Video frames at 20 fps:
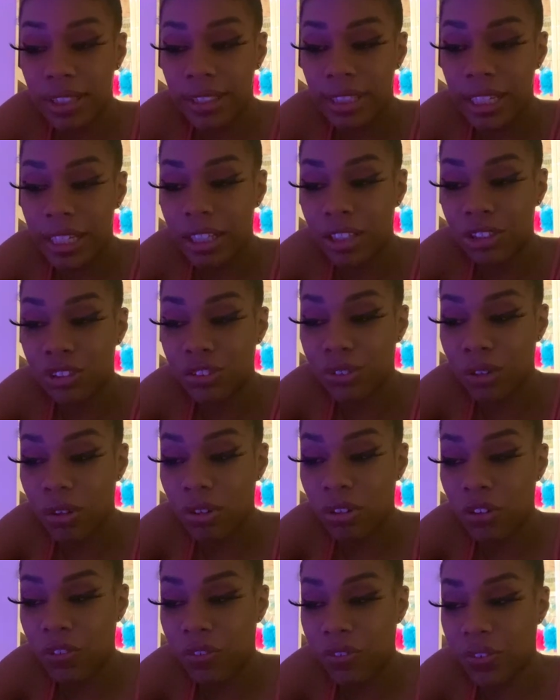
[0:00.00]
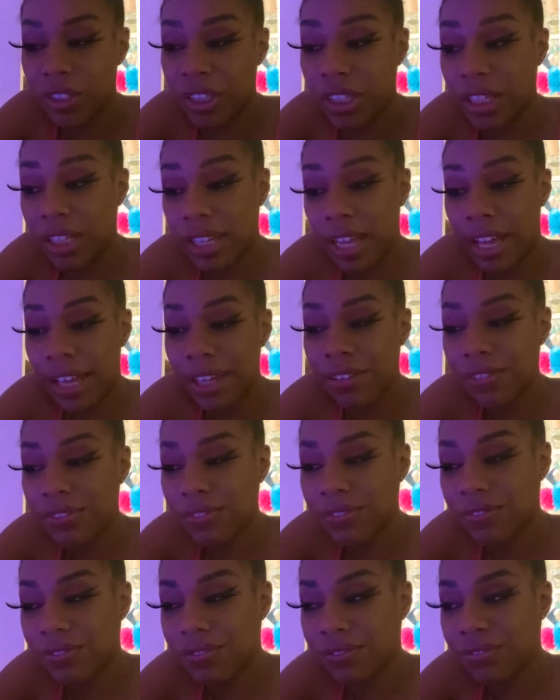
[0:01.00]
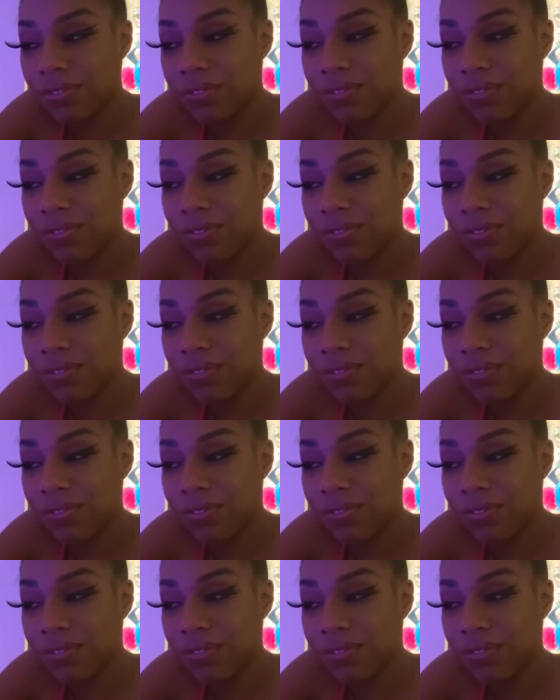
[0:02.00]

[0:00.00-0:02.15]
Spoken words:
take control over your life?